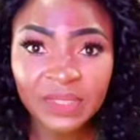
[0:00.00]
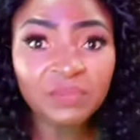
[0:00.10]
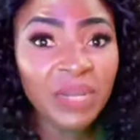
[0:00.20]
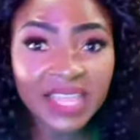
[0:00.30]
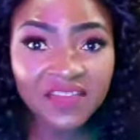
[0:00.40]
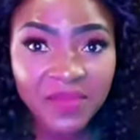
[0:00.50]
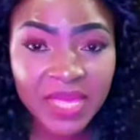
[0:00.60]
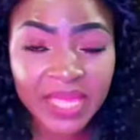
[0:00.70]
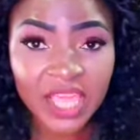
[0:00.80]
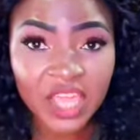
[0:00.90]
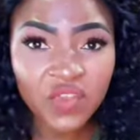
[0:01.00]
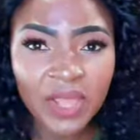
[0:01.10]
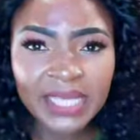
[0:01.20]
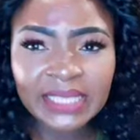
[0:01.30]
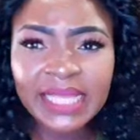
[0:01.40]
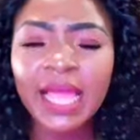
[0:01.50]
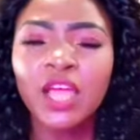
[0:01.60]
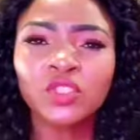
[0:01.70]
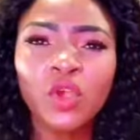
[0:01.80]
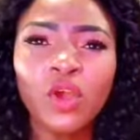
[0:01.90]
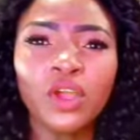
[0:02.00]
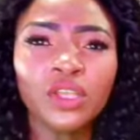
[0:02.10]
Believe me, you understand? Yeah. So,